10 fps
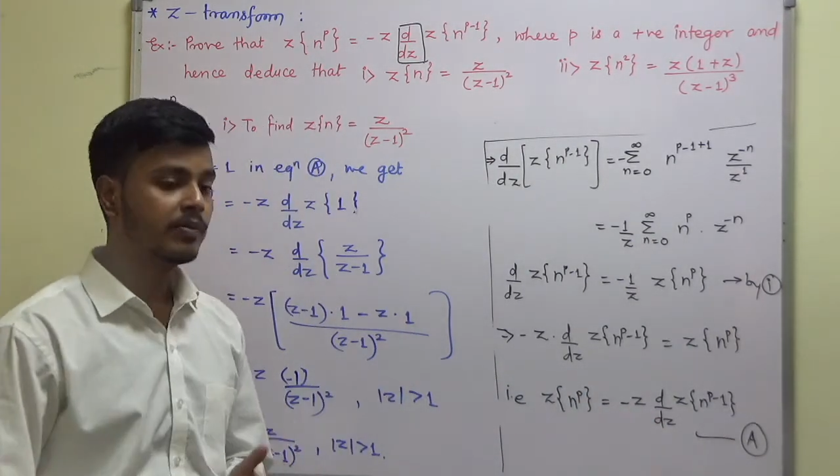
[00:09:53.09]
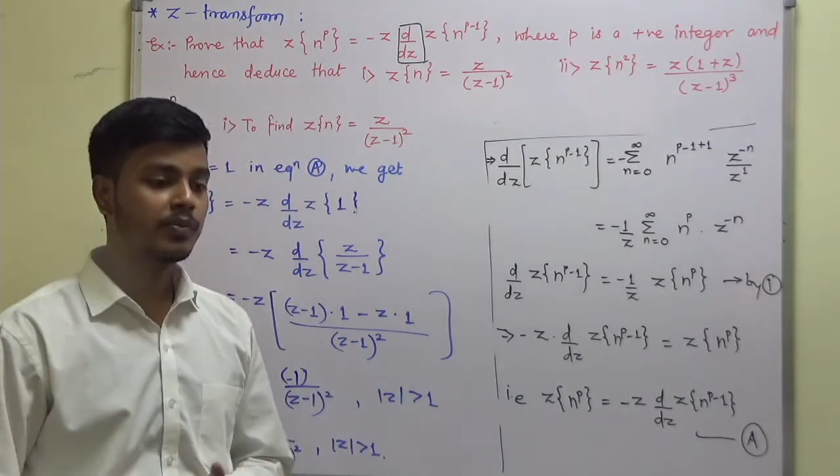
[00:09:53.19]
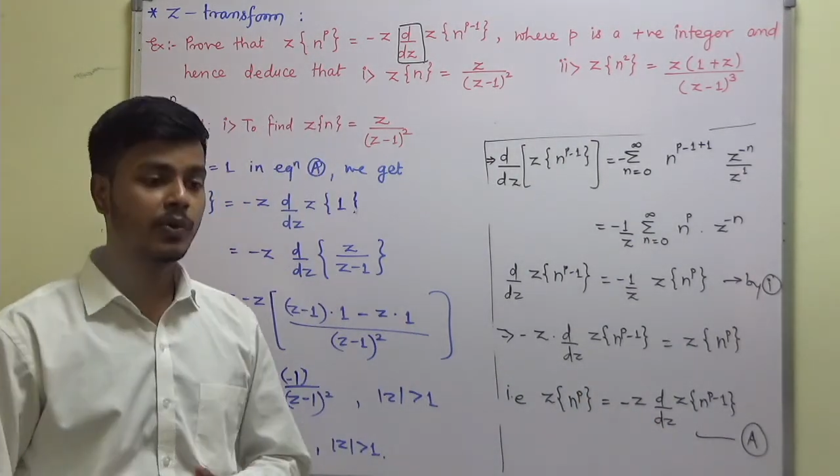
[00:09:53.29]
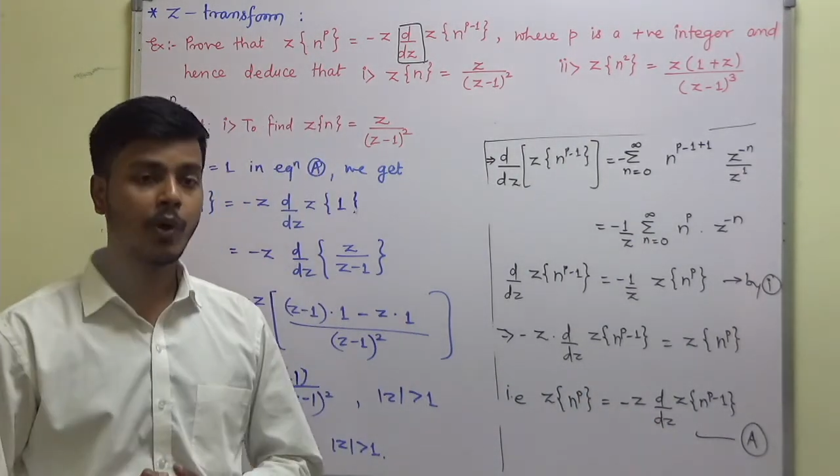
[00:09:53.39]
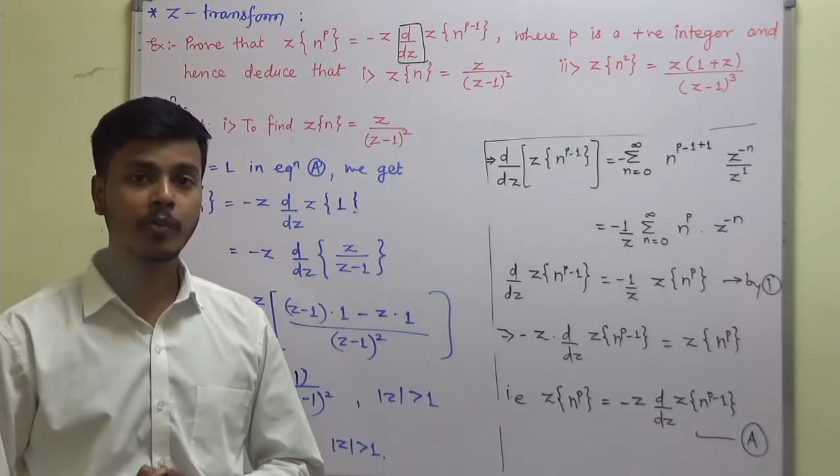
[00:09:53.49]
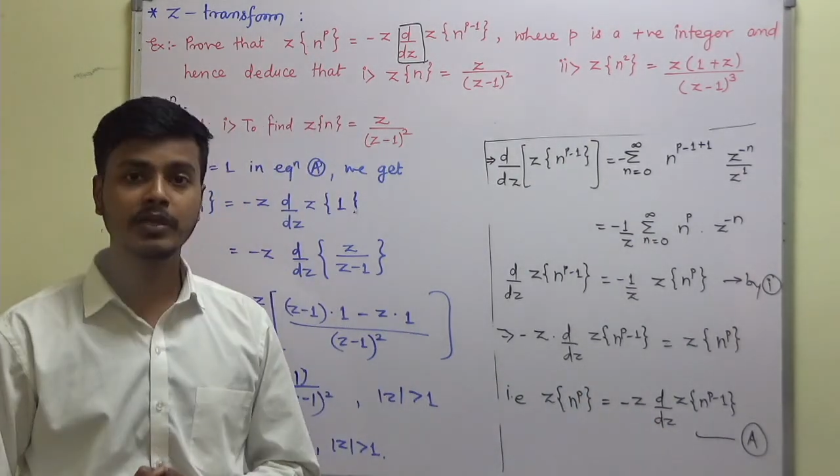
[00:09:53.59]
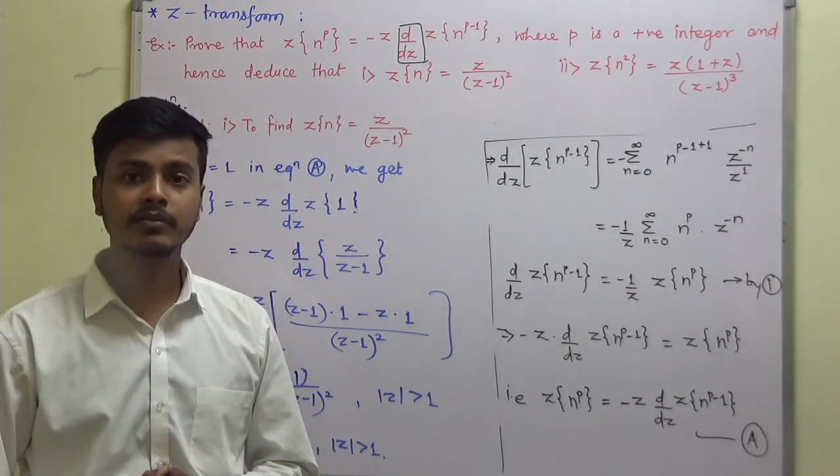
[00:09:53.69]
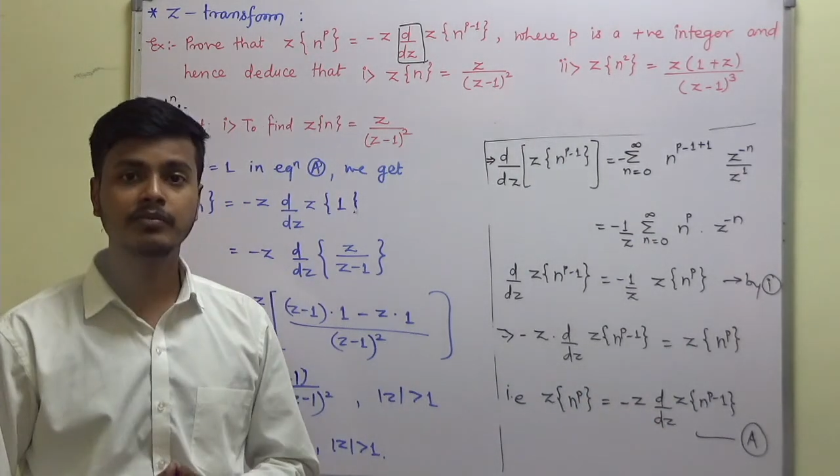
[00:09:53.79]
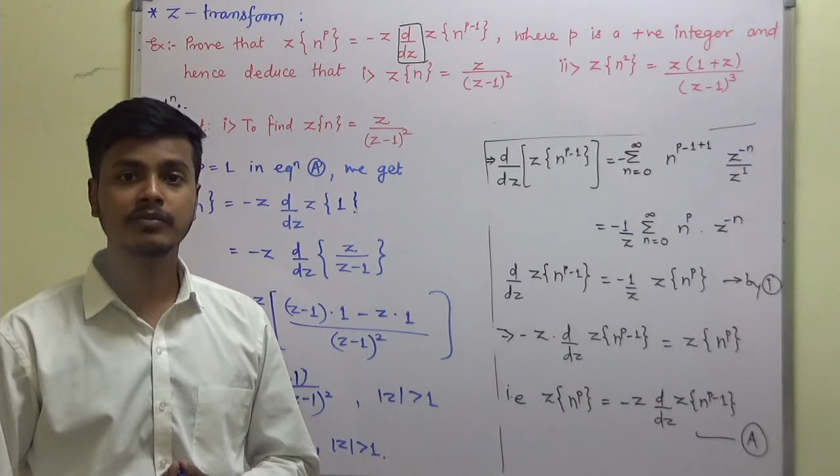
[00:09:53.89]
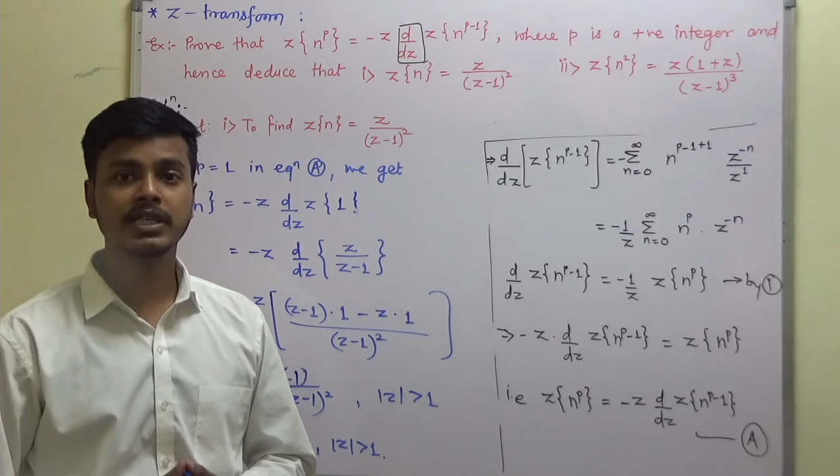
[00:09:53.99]

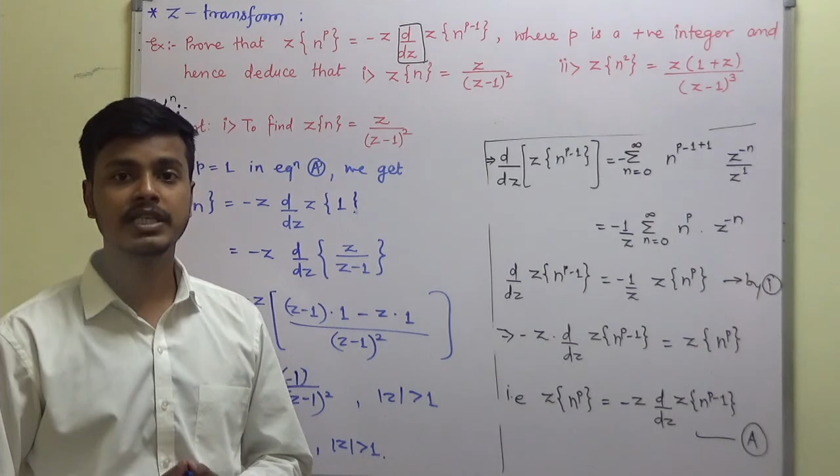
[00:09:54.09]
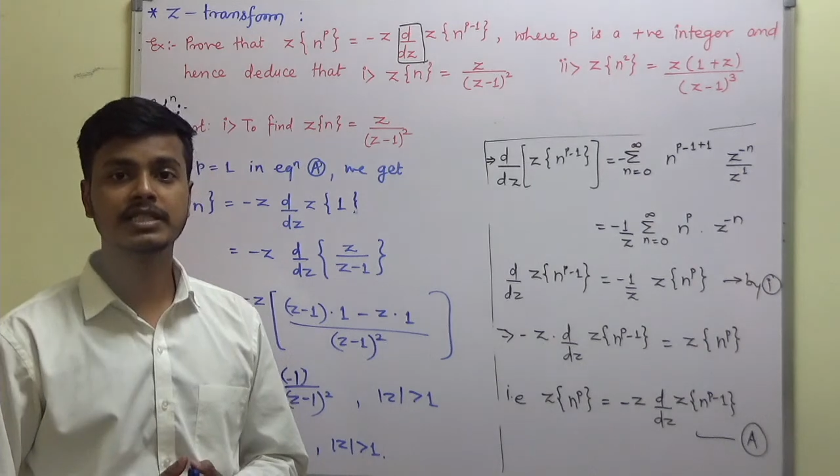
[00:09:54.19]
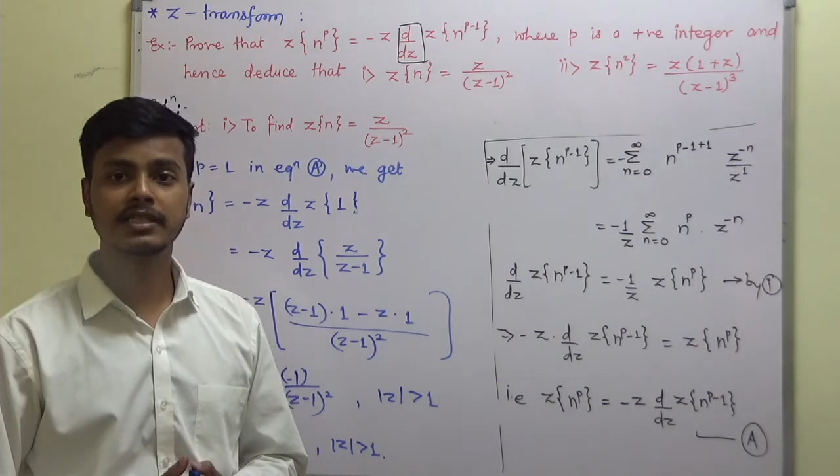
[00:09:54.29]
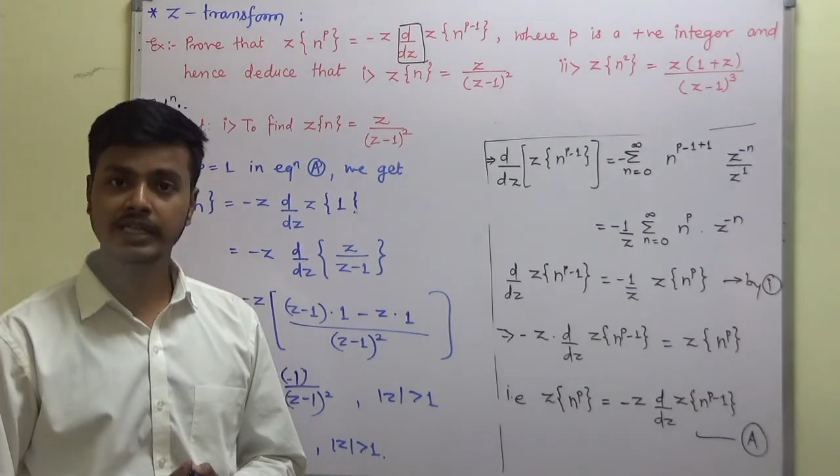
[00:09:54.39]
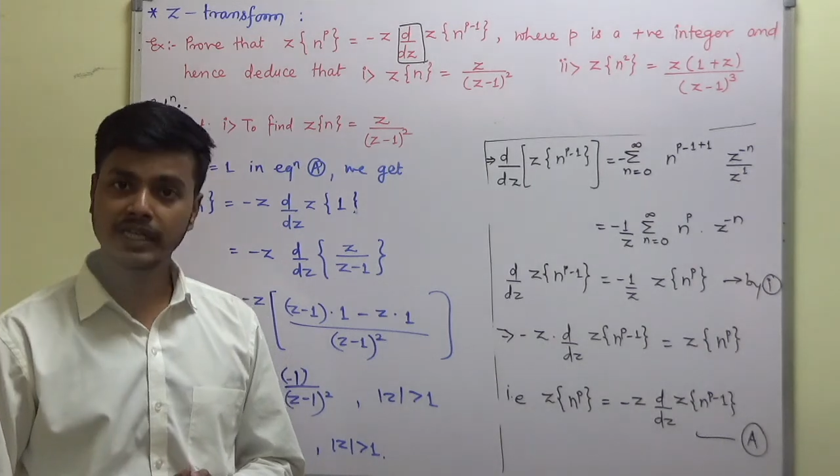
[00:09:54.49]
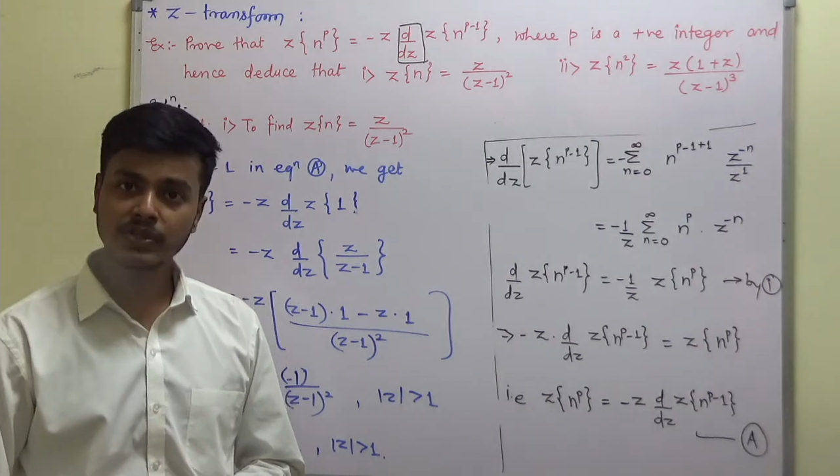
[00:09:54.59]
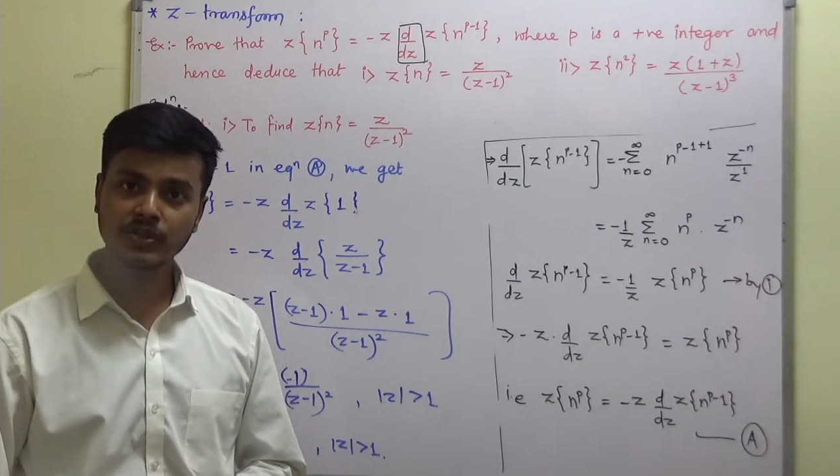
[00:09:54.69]
problem is clear to